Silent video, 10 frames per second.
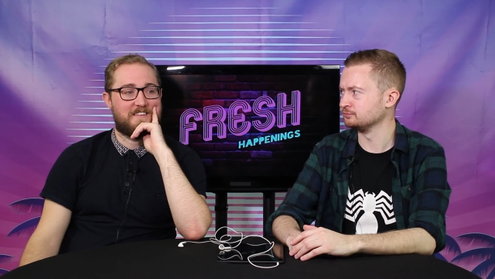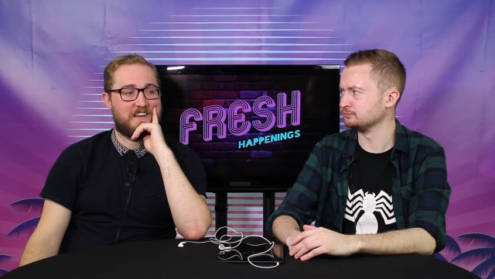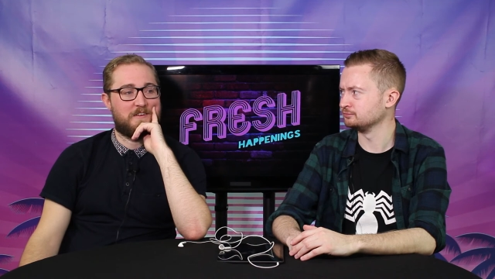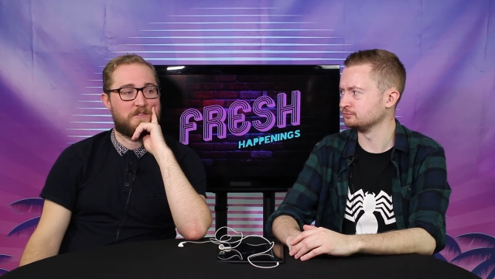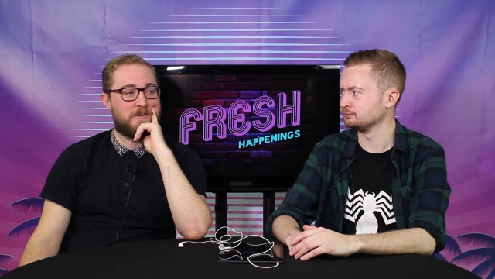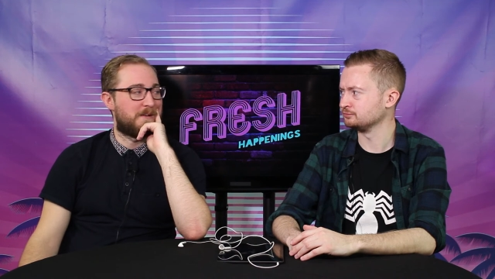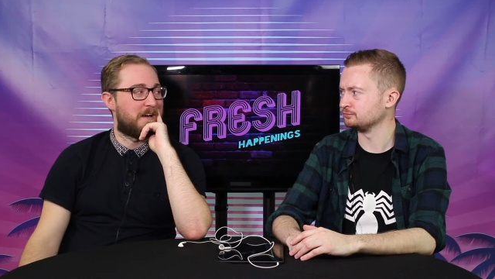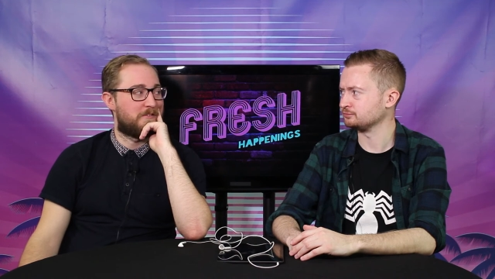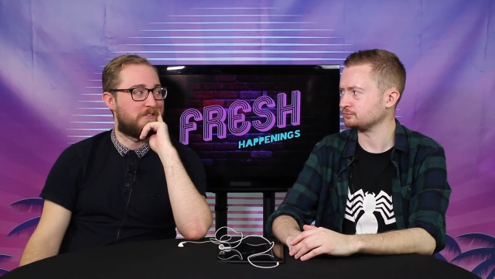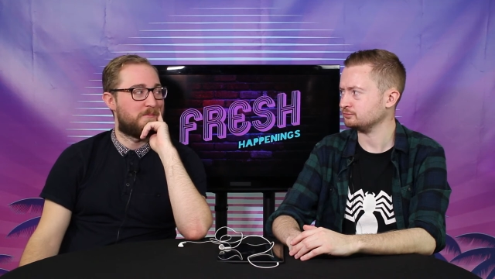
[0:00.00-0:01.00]
Speaker 1: sound coming
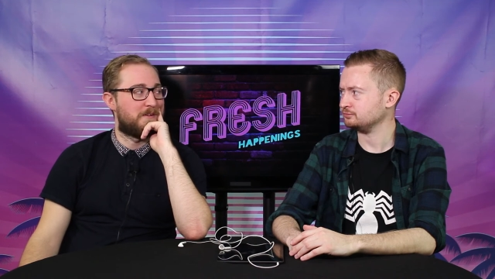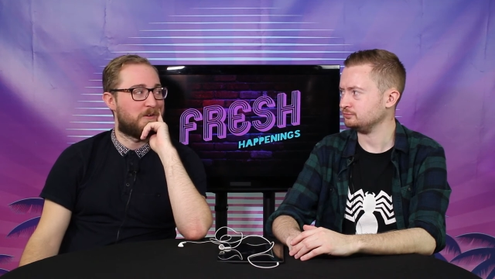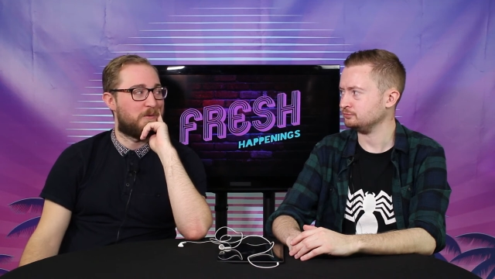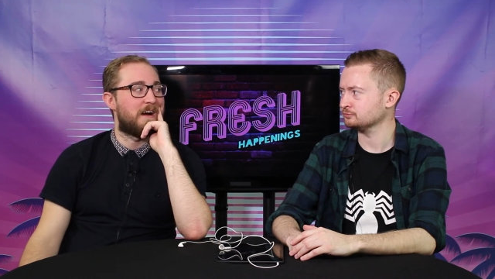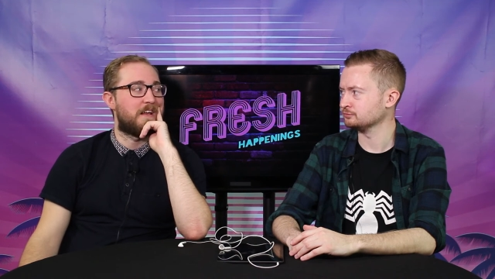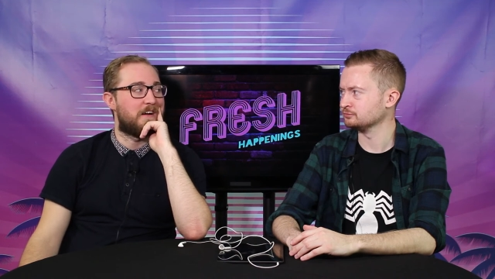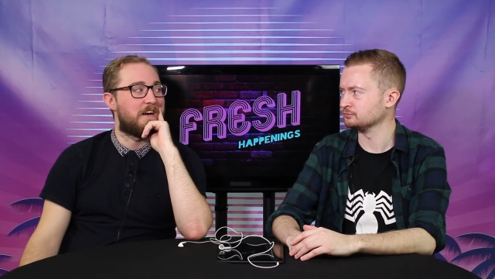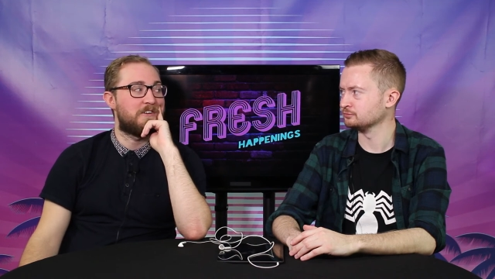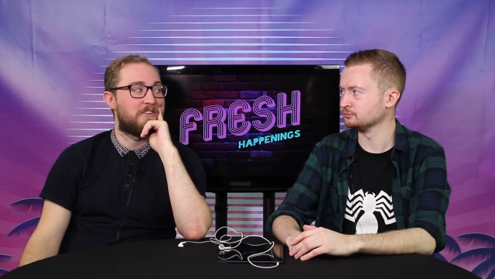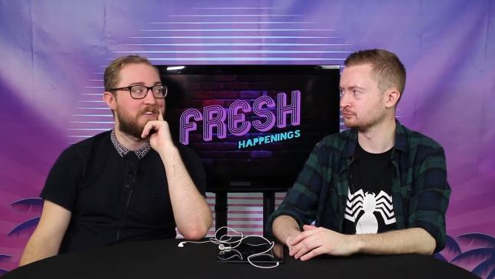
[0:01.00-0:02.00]
out of something quite
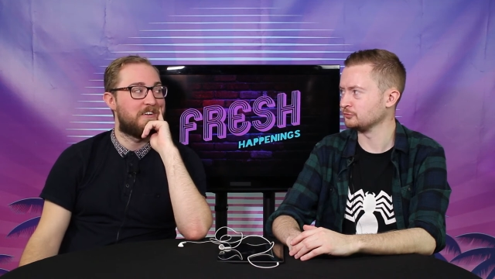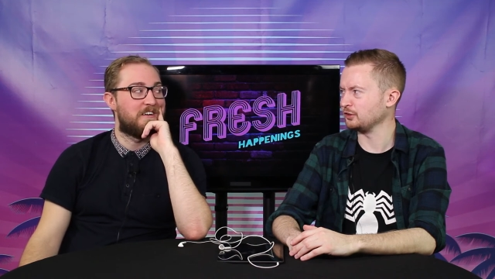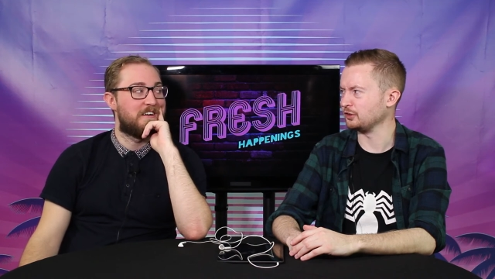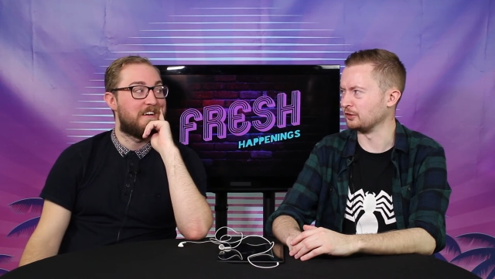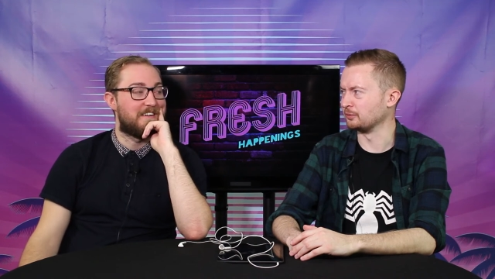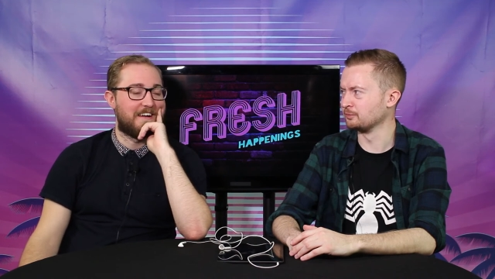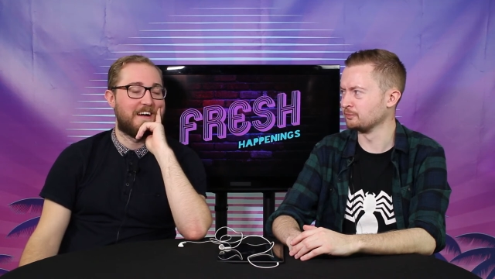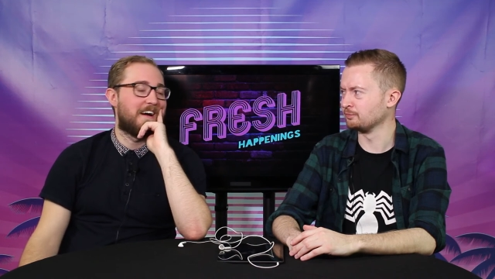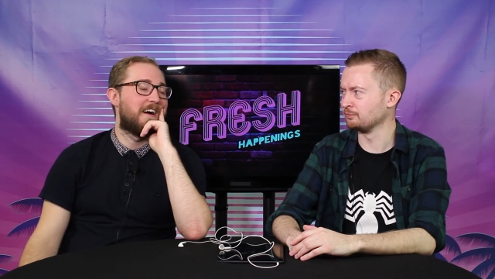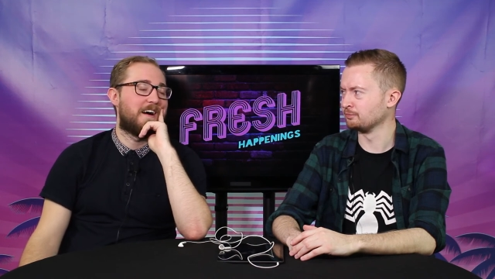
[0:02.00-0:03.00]
large. Do you?
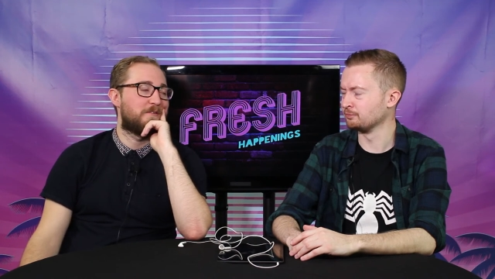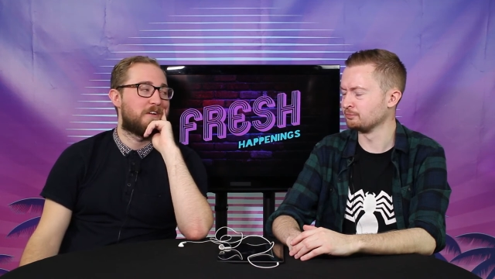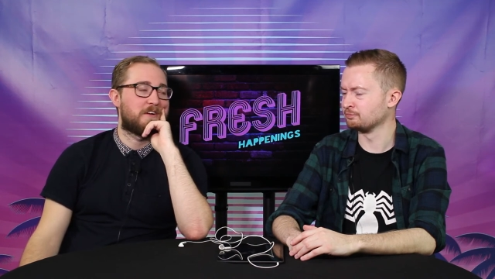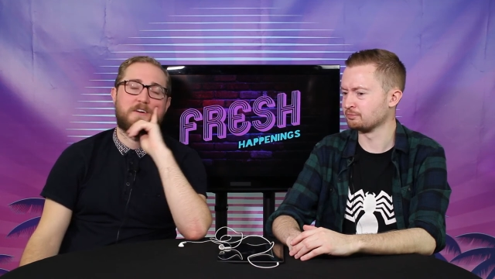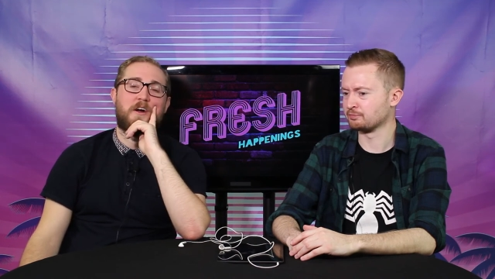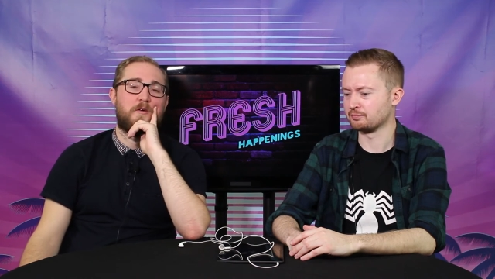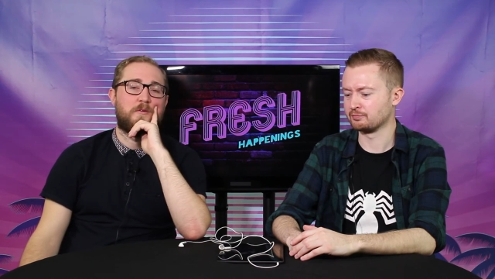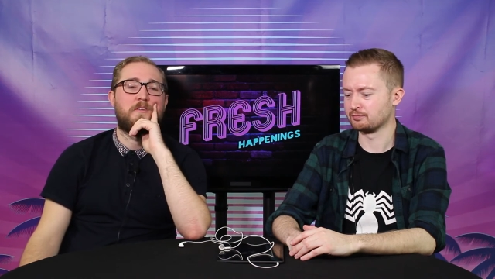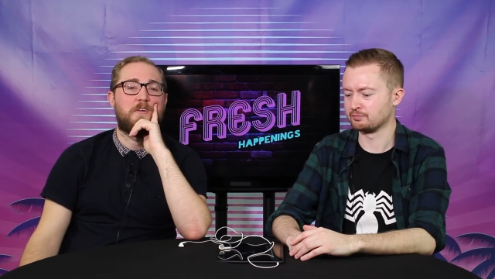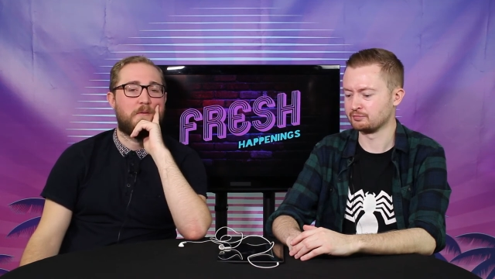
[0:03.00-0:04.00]
Yeah, I'm going to go
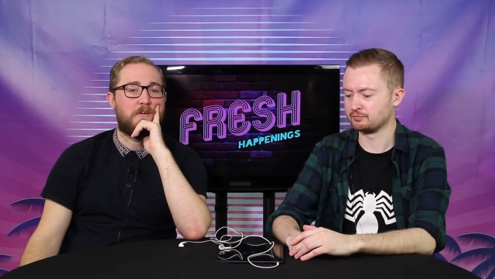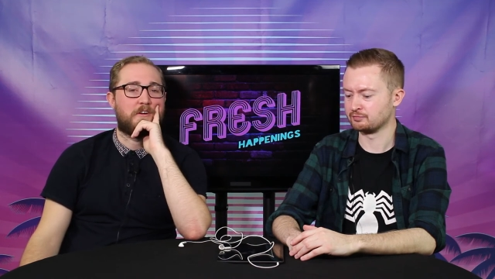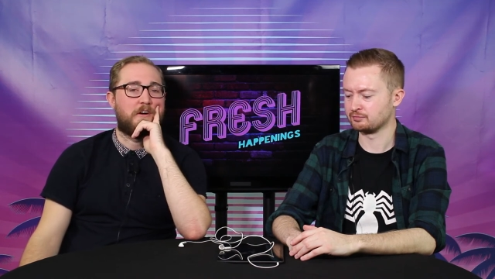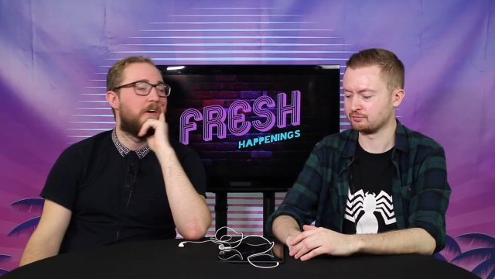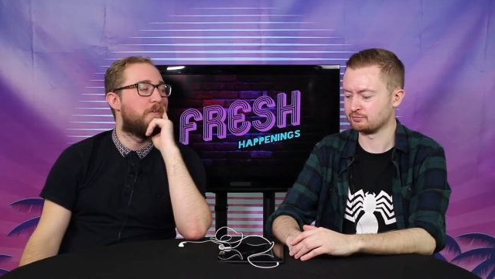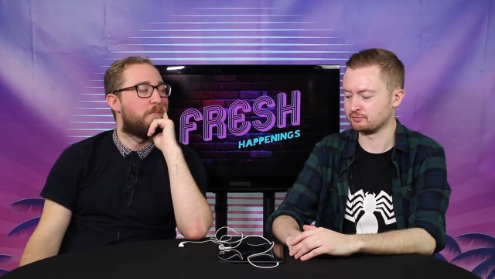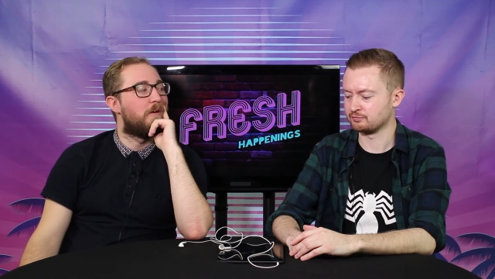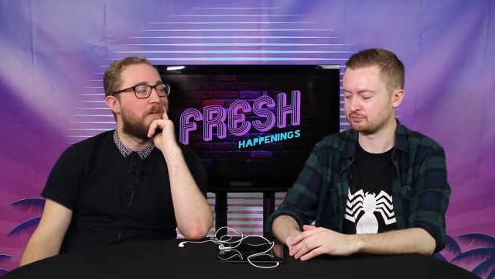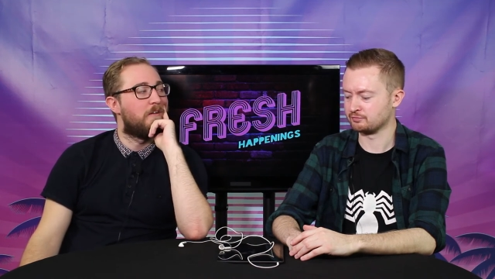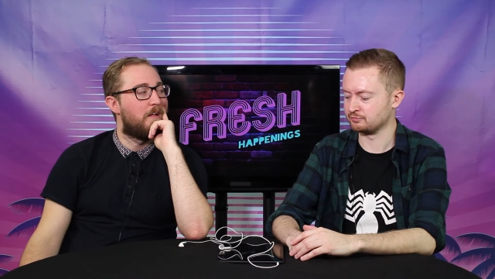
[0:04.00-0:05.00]
on a
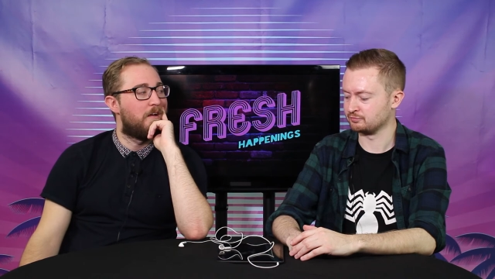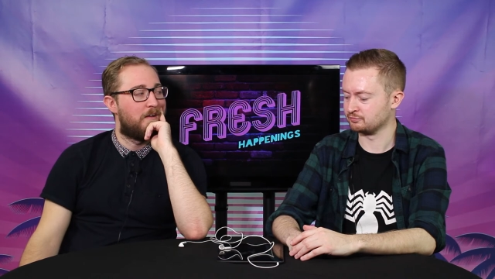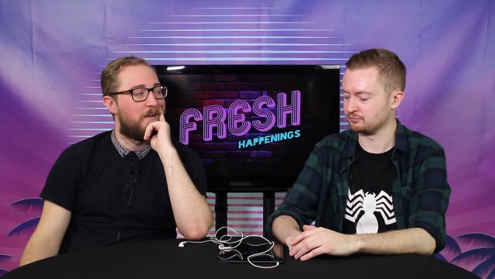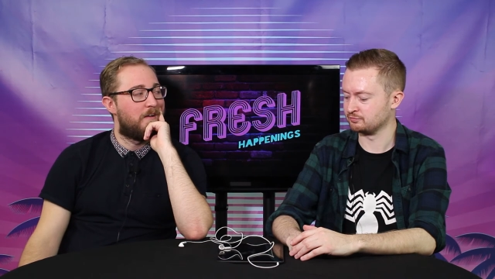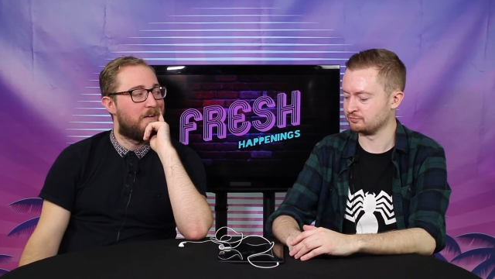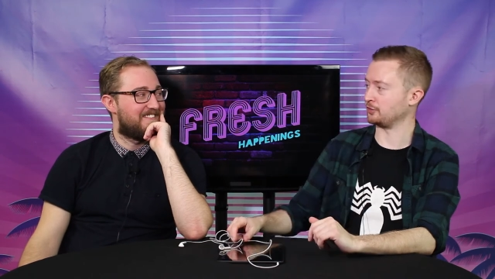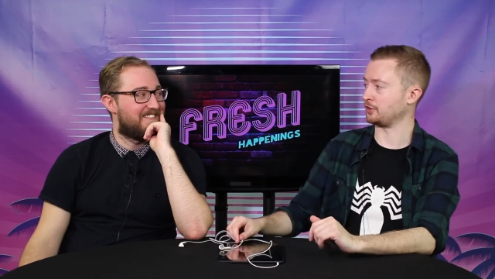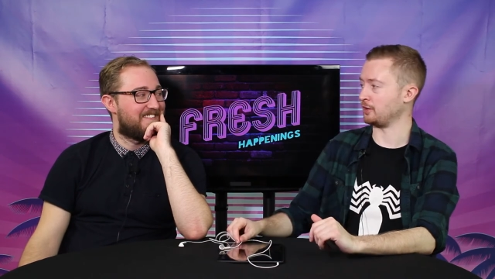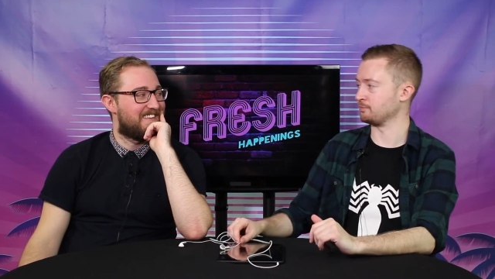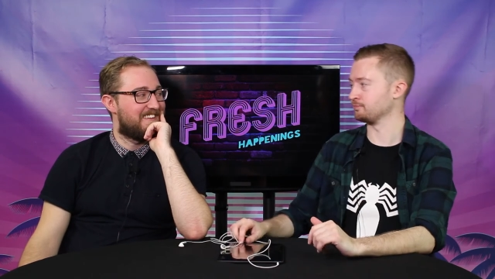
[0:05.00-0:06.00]
curveball.
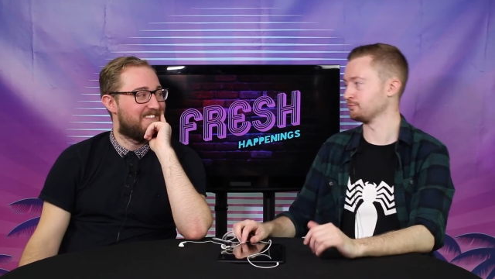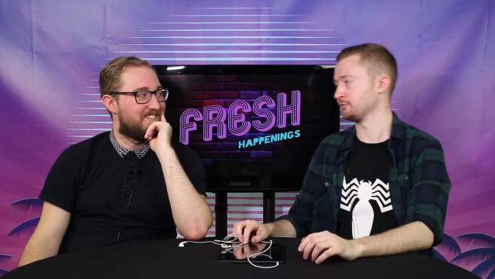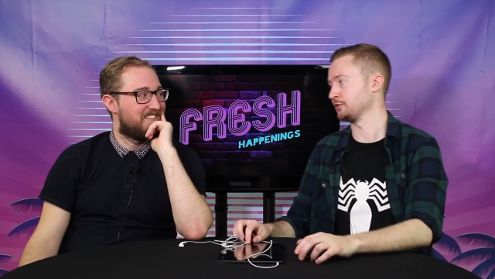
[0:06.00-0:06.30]
Okay. Ready?